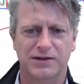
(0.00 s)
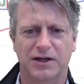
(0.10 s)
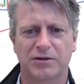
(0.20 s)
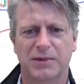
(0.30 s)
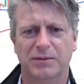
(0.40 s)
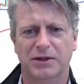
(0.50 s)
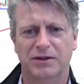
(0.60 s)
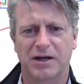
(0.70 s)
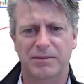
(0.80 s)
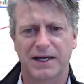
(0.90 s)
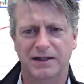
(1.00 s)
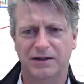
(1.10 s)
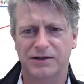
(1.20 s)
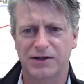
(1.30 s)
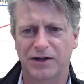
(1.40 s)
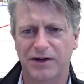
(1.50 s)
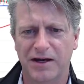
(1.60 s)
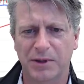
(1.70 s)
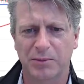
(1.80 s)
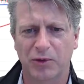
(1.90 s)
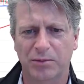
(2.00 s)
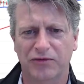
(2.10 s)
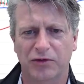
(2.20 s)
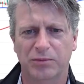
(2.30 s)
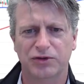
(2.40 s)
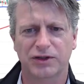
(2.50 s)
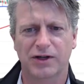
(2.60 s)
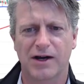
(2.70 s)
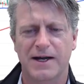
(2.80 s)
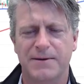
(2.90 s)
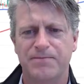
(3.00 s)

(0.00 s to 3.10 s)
so maybe it'll come back and consolidate a bit more before pushing higher.